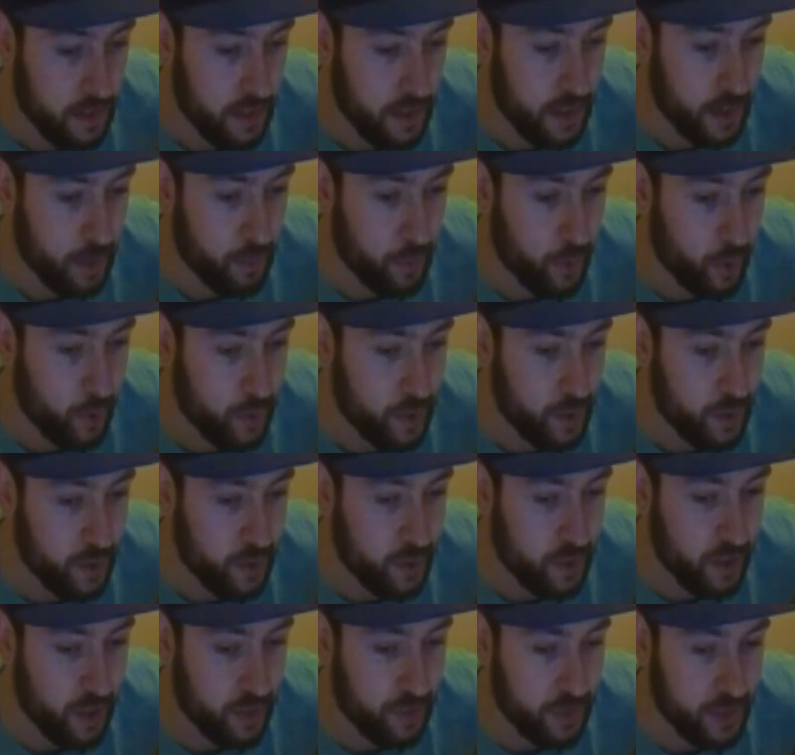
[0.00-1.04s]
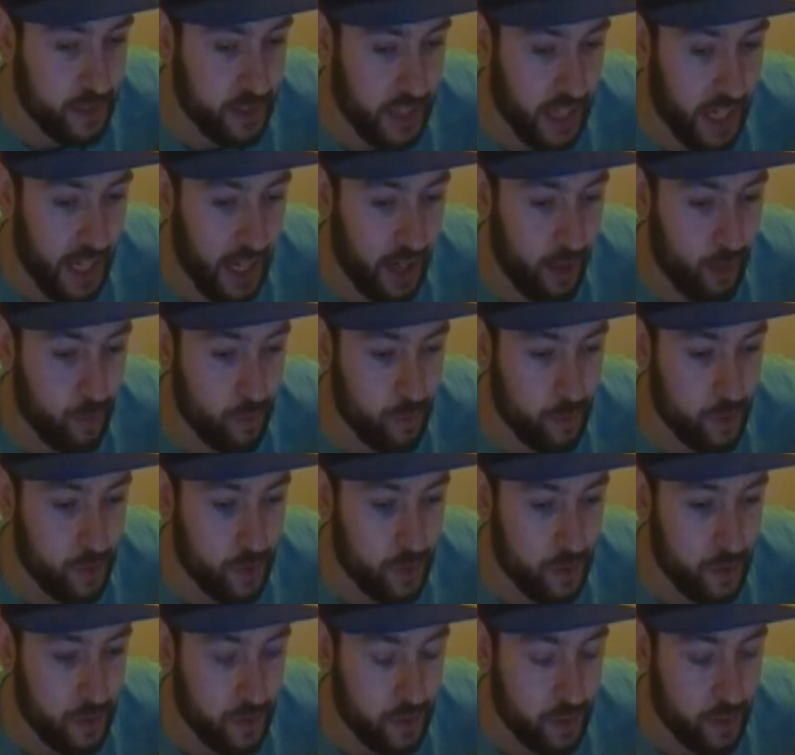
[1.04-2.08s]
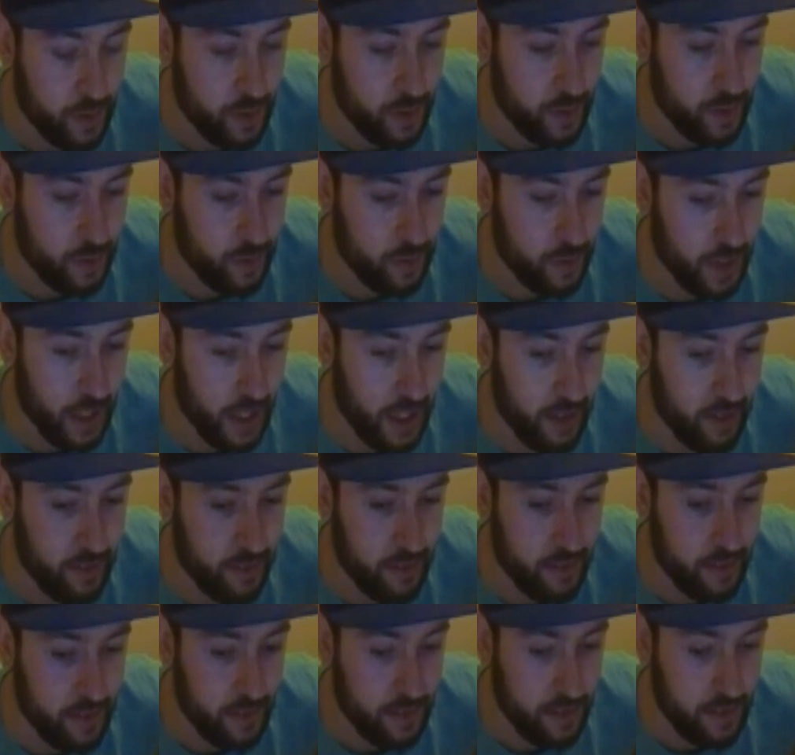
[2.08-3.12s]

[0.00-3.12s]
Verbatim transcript: Yeah, most of the stuff is out. Sold out.